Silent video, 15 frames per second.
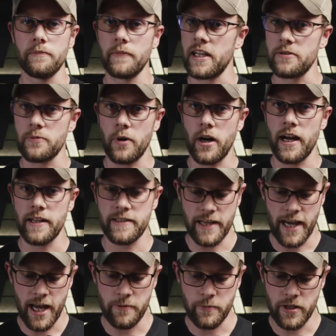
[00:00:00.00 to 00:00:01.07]
That's why it's
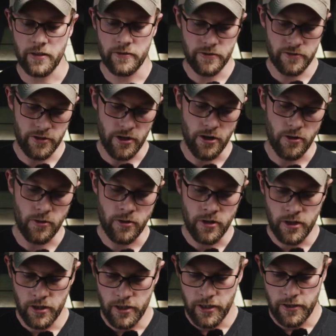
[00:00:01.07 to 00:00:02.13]
admin. So
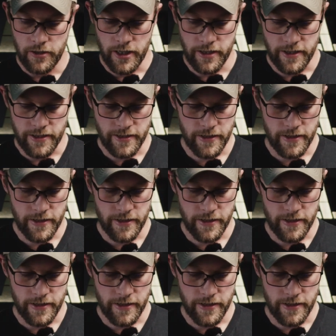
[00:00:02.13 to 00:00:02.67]
in this